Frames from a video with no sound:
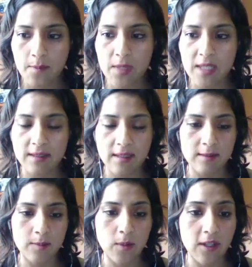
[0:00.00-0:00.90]

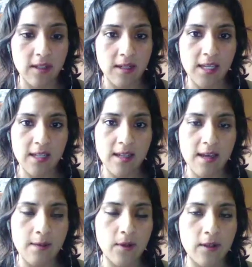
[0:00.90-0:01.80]
business modeling,
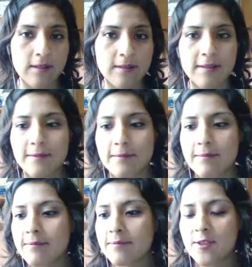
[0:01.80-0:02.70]
among
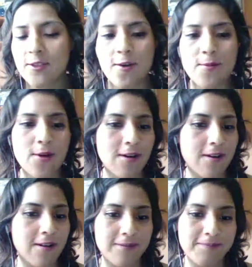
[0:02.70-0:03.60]
some
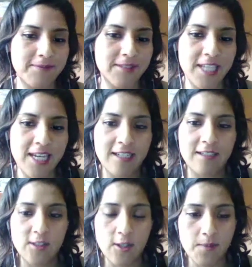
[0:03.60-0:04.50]
more tech
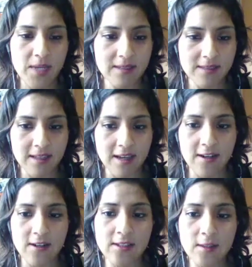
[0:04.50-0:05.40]
topics,
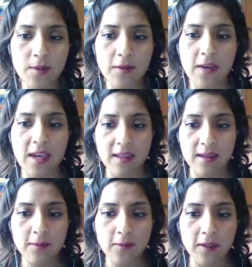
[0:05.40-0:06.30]
and also provide
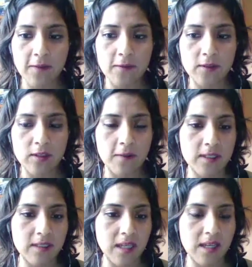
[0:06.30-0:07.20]
them with
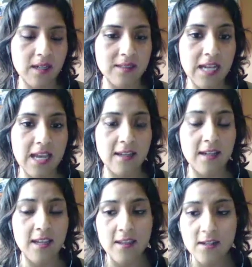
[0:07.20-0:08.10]
soft skills like
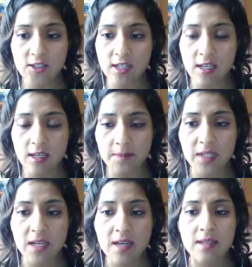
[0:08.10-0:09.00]
leadership,
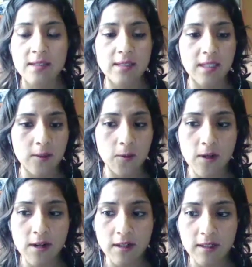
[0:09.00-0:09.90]

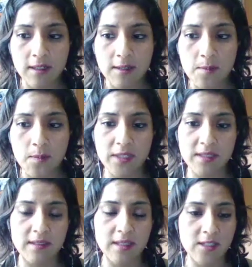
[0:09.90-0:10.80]
teamwork,
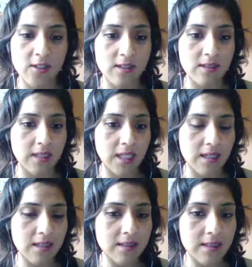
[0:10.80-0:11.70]
presentation
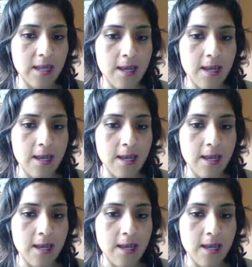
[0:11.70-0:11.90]
skills.